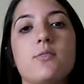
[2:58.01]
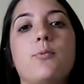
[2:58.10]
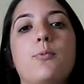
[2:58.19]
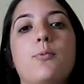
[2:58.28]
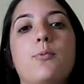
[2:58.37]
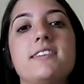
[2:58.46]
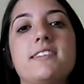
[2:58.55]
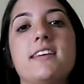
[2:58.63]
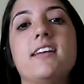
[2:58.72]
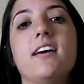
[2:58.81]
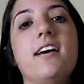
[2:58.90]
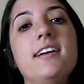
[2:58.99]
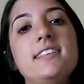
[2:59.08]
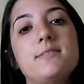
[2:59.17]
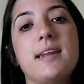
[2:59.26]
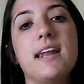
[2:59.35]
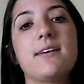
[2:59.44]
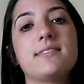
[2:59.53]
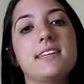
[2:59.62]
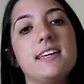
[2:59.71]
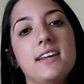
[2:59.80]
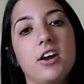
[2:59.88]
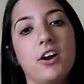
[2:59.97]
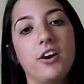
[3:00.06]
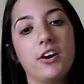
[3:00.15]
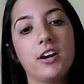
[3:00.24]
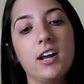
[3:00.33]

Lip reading: where they send a huntsman out to get her.